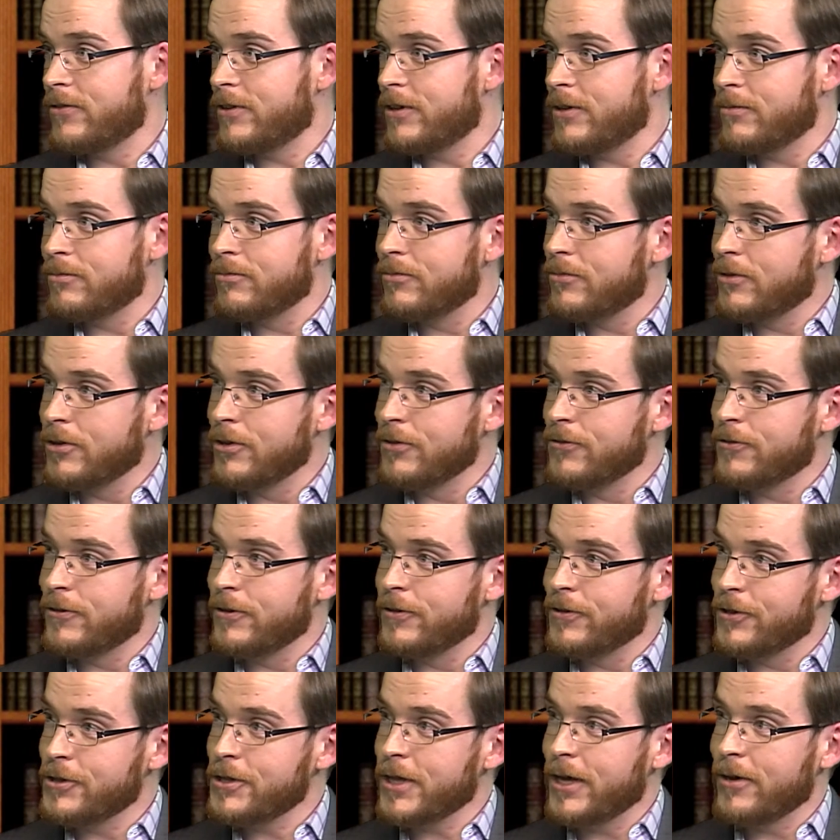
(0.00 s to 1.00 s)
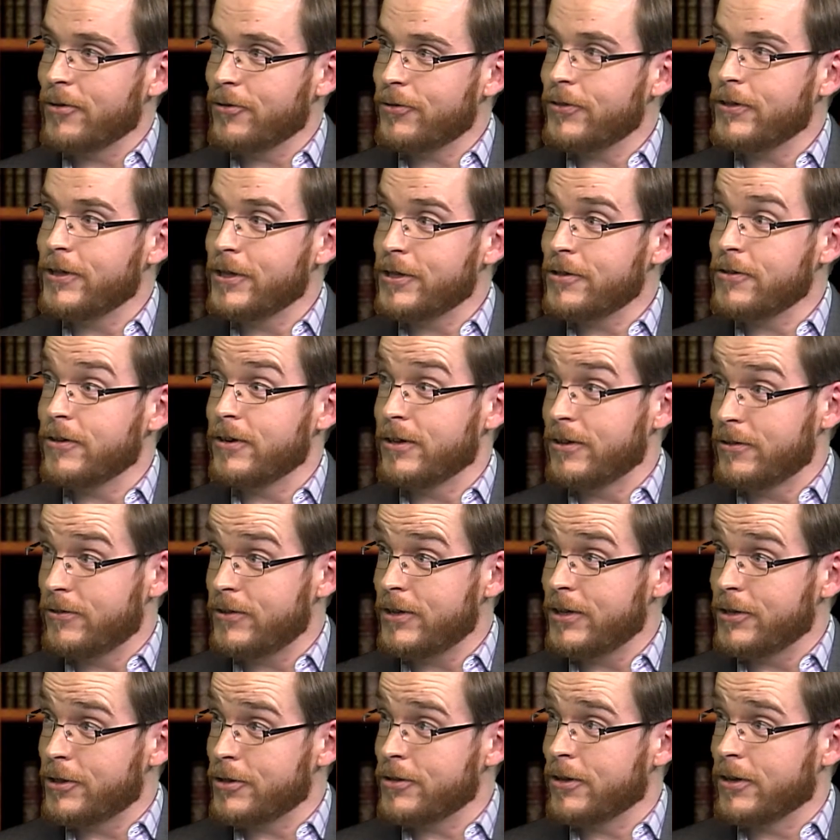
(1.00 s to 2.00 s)
in London and the South East and
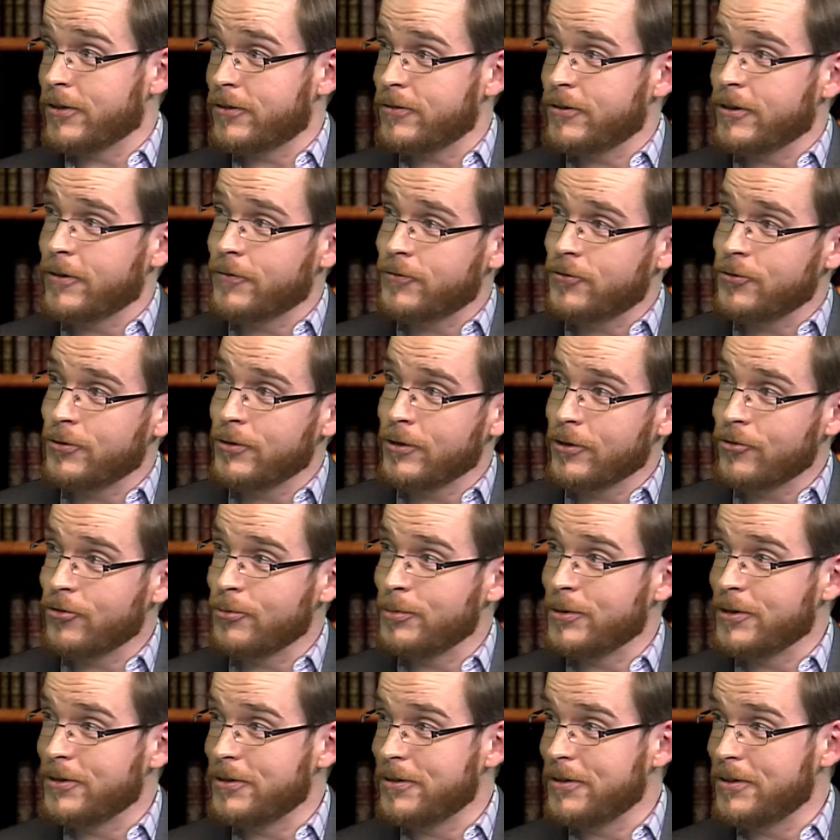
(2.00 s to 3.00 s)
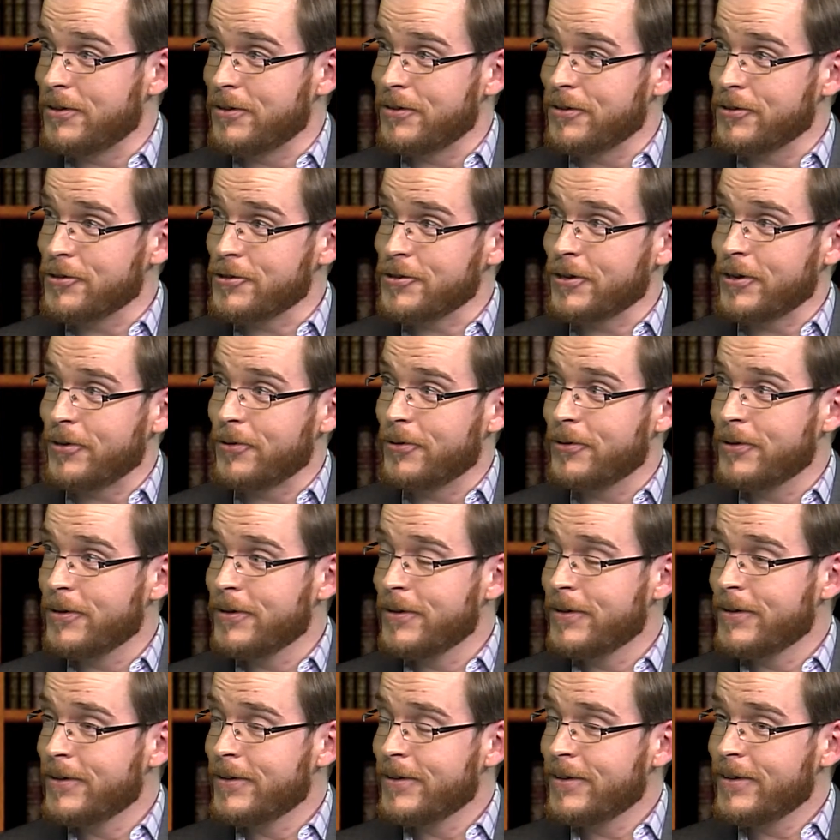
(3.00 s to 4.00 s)
indeed started off doing criminal law, so
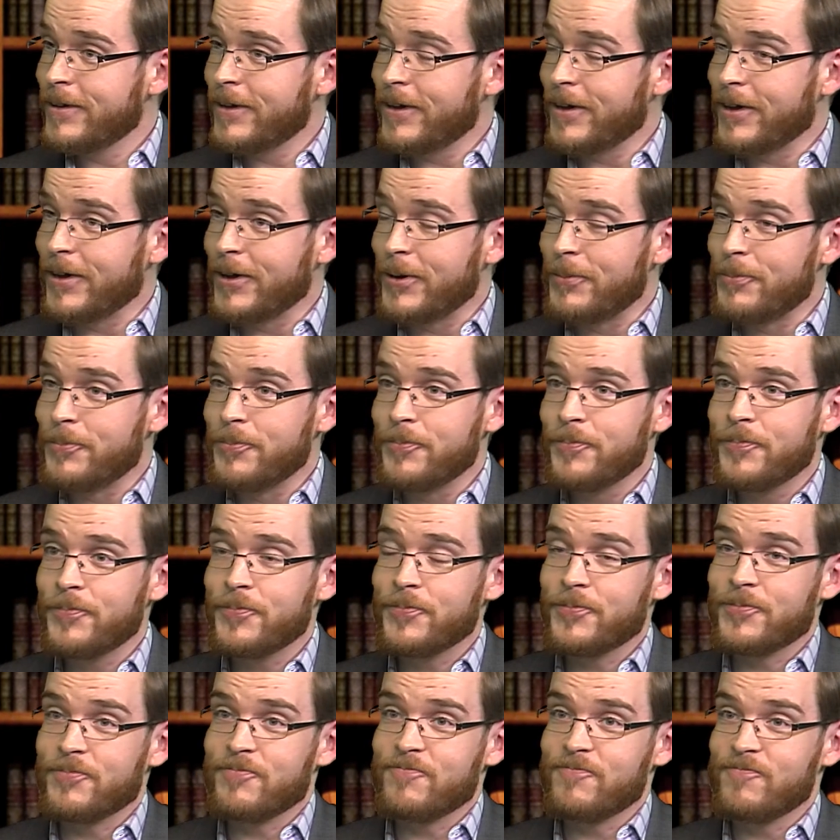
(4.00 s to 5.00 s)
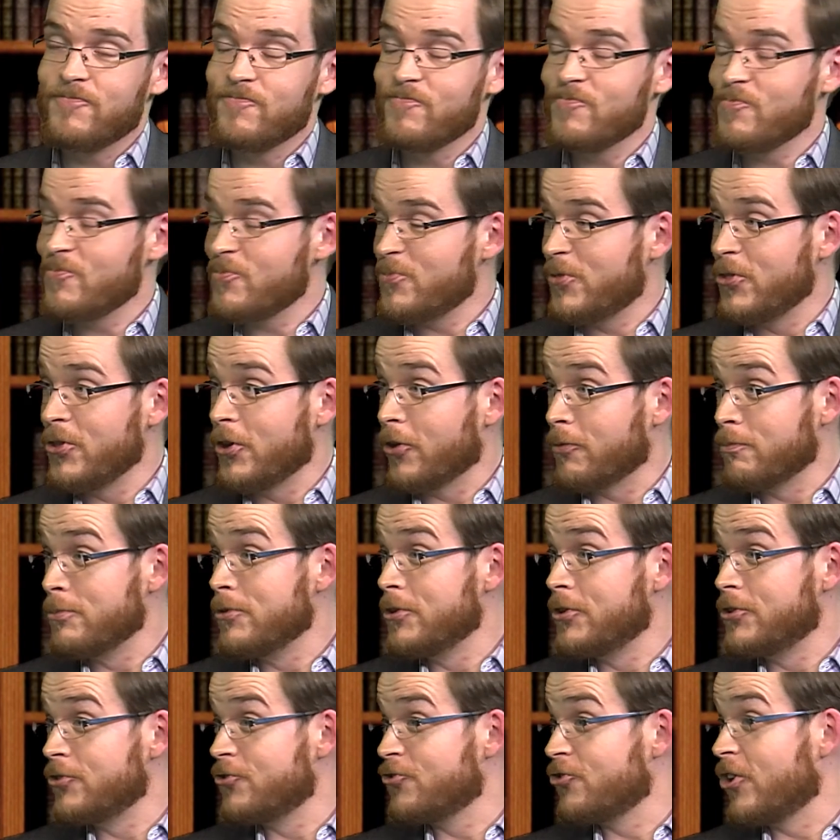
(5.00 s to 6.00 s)
the odd
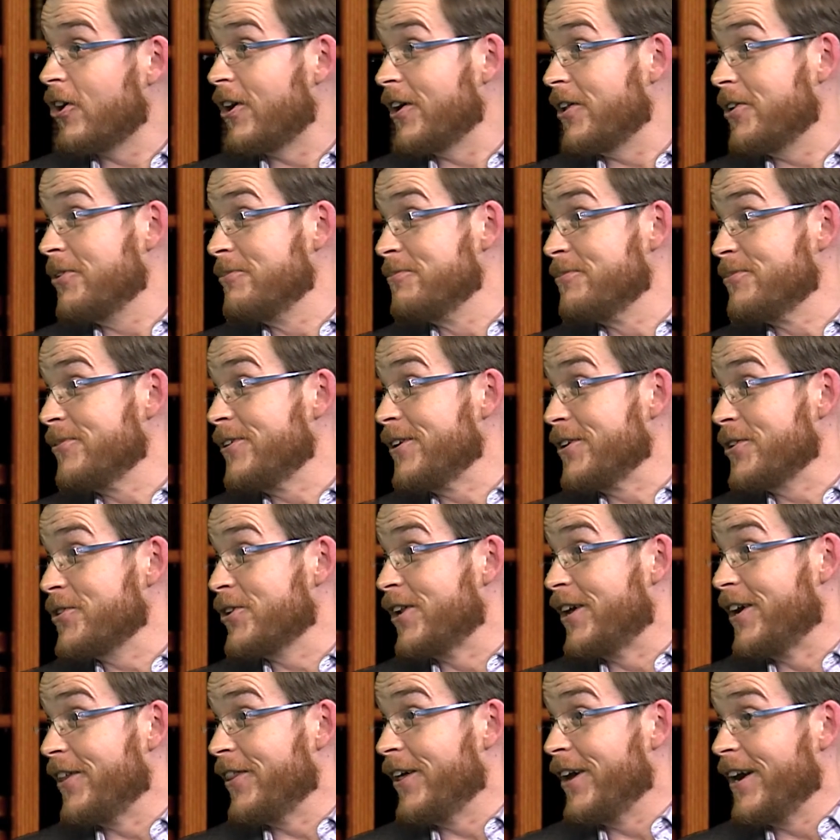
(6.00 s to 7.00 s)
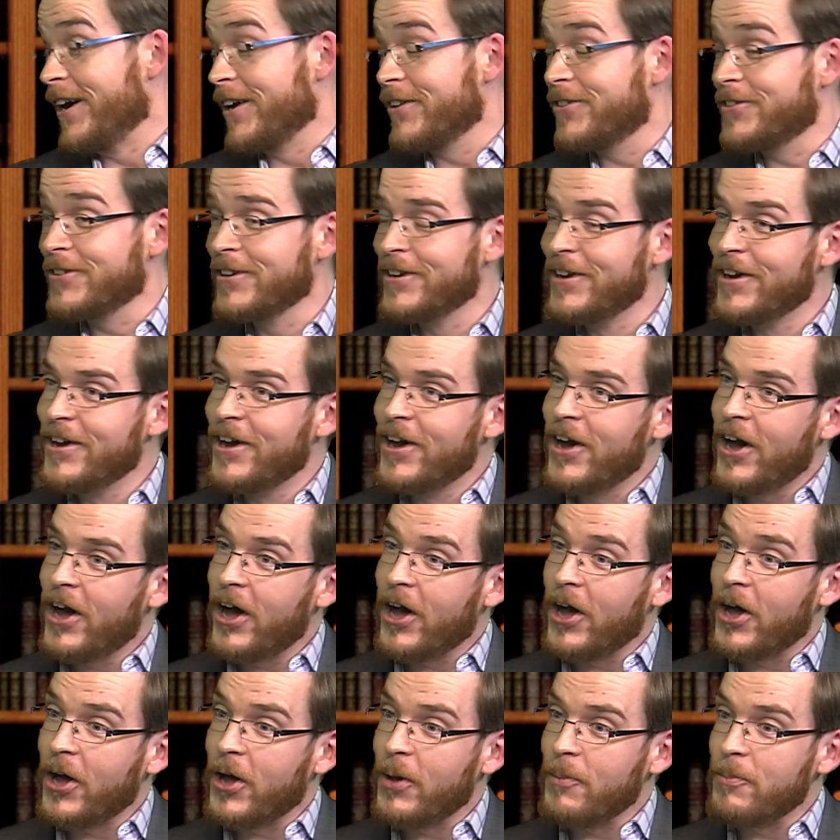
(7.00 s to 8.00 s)
murder trial, things like that.
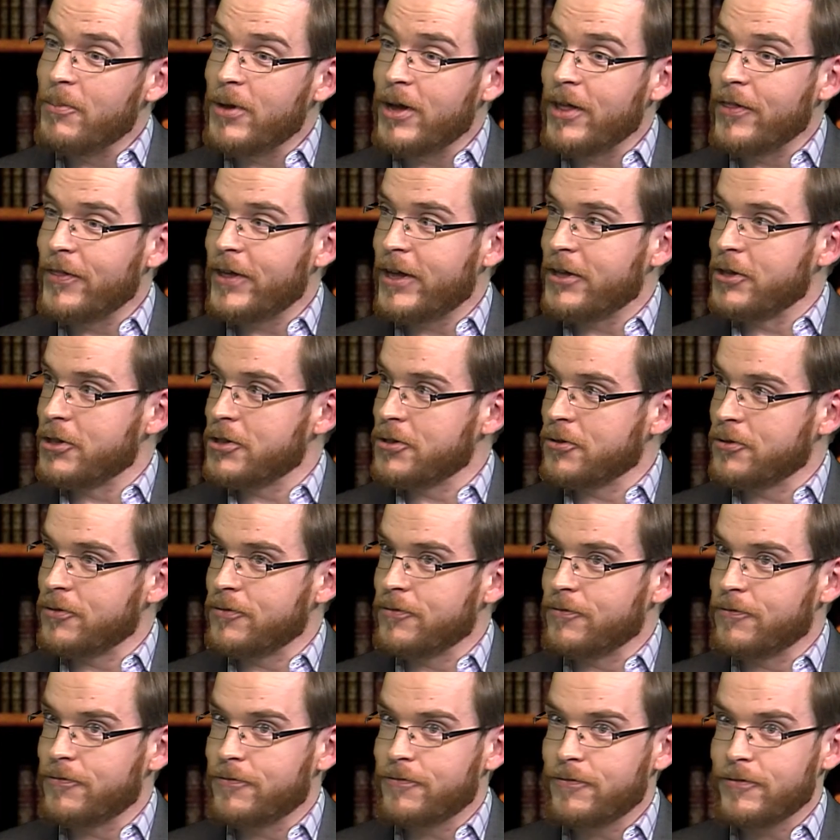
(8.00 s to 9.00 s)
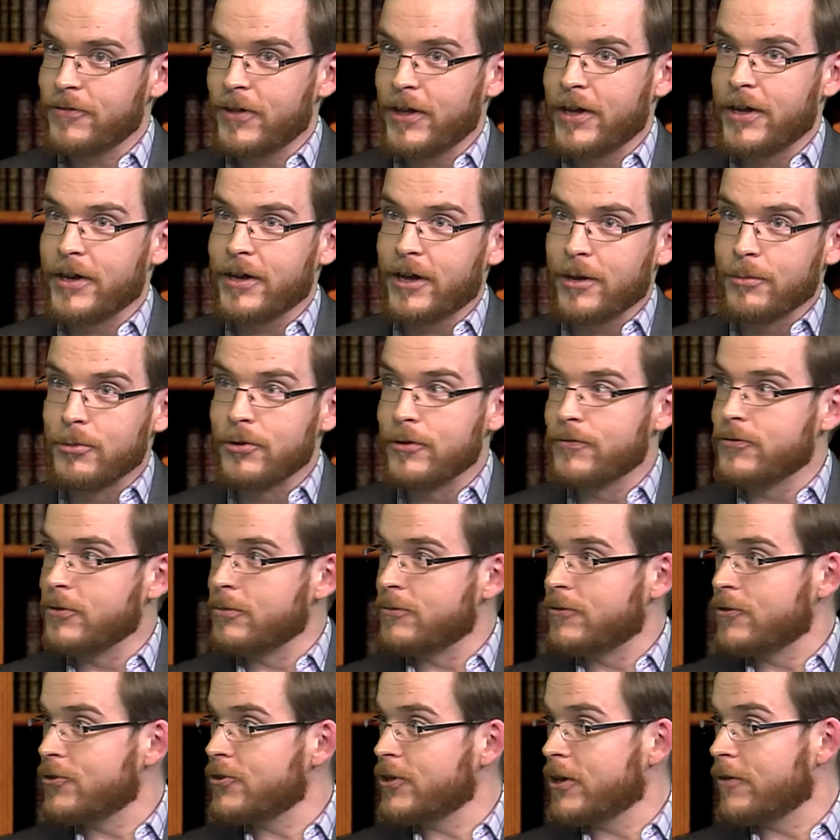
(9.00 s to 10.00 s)
And then sort of I moved up
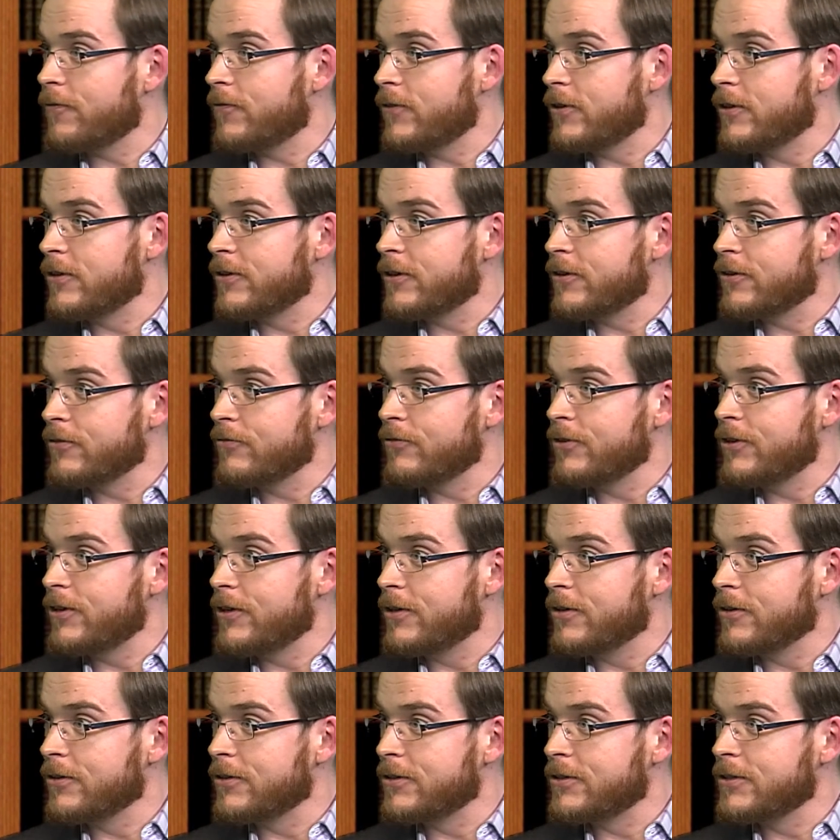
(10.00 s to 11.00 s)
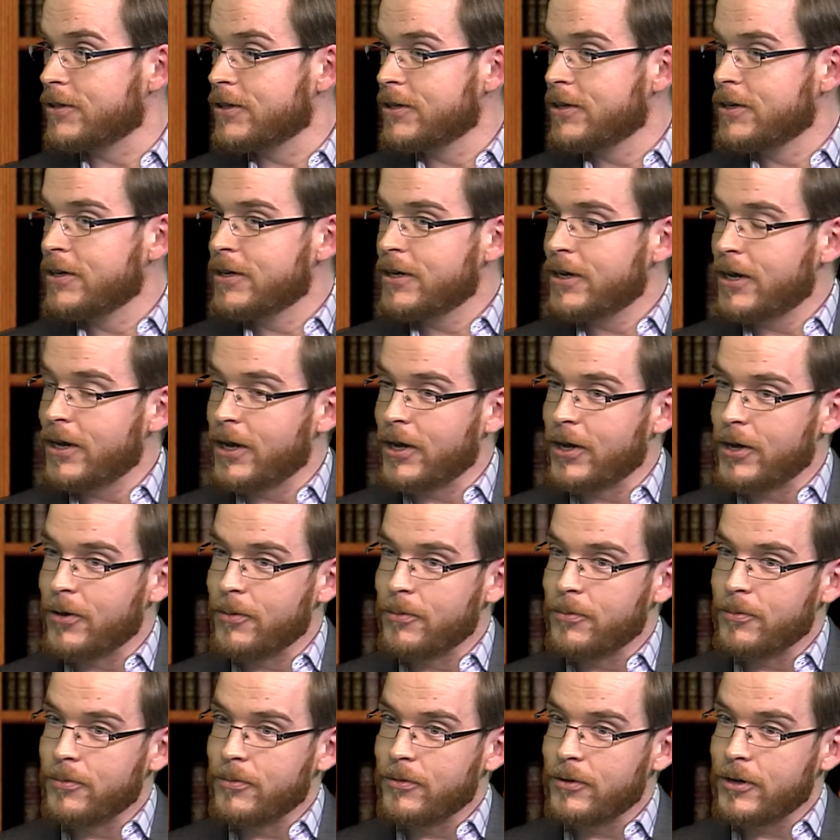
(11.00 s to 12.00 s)
to Sheffield, had a really good
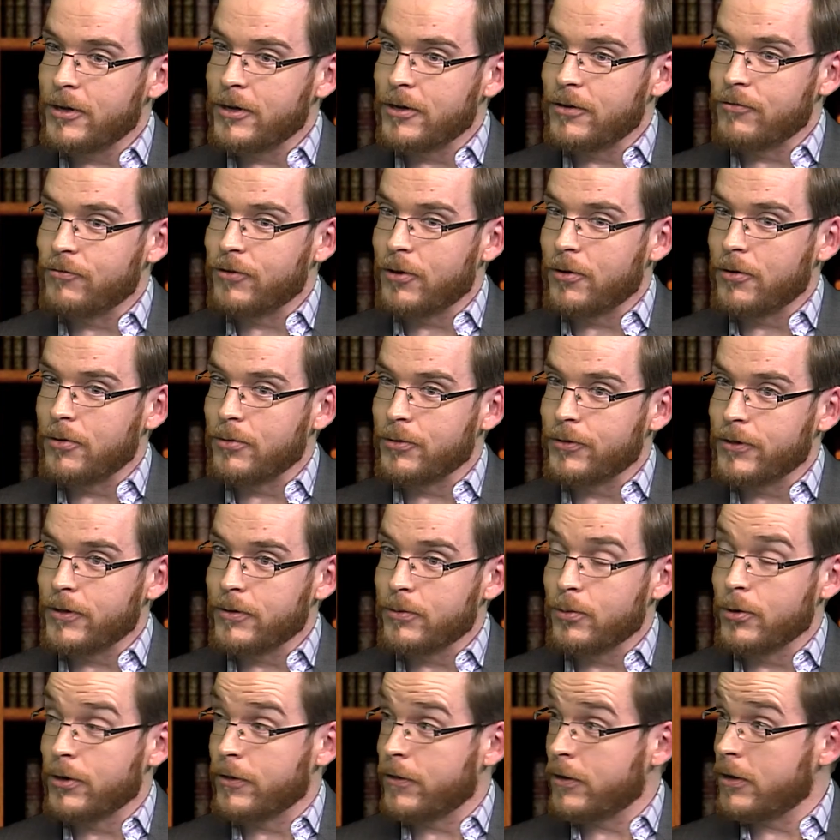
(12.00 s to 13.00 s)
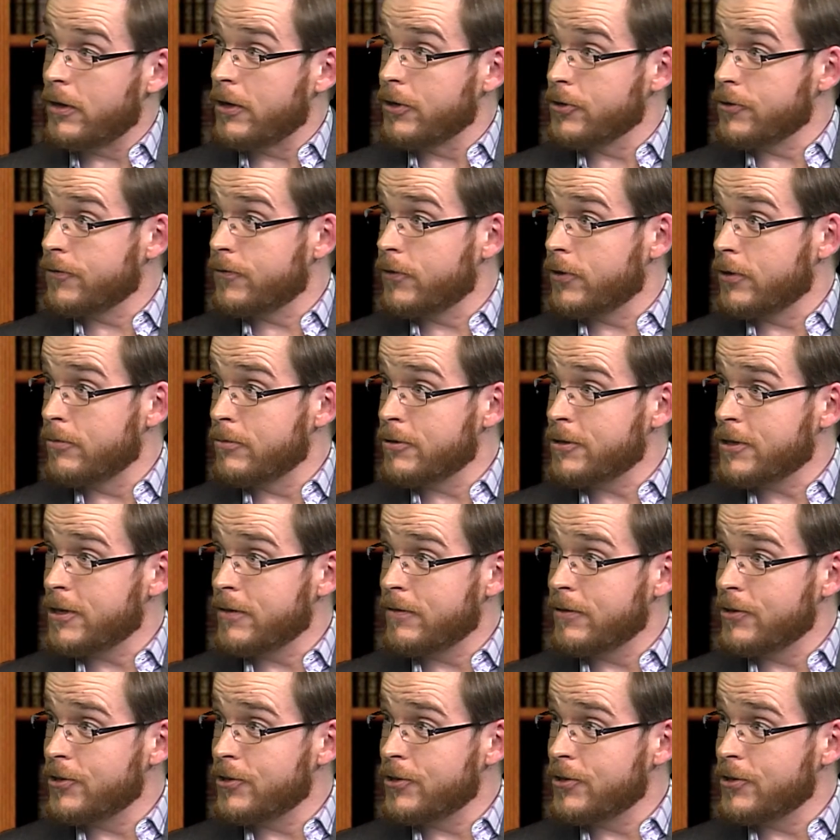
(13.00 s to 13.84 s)
role with one of the large firms here in